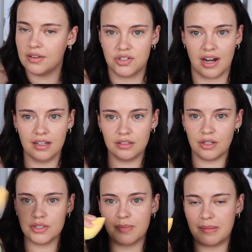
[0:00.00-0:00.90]
I was trying to
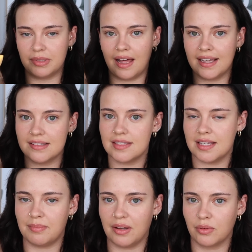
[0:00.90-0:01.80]
close my blinds
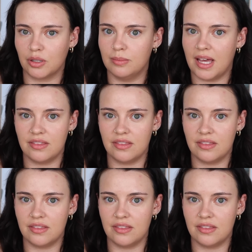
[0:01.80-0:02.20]
in my room